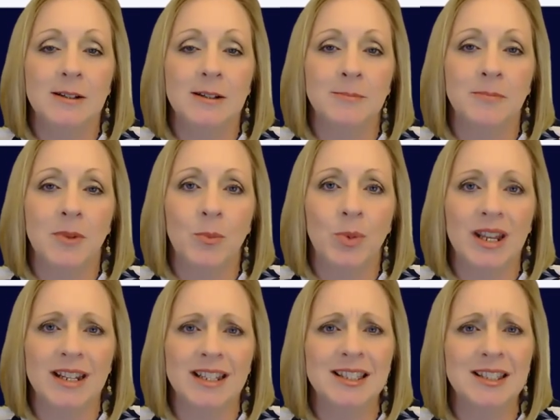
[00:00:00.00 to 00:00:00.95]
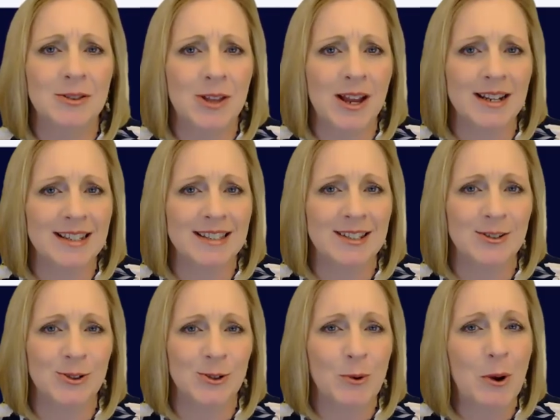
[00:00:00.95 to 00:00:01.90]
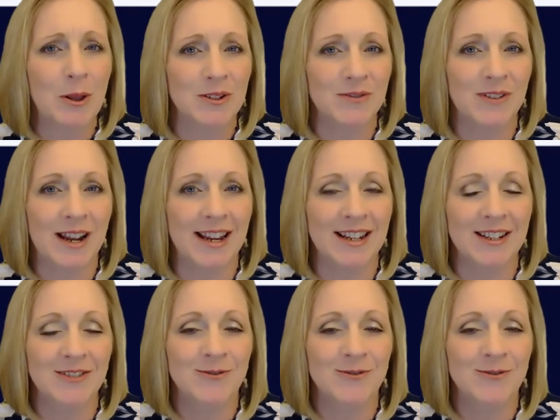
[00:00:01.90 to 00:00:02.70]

But it's a lot easier to qualify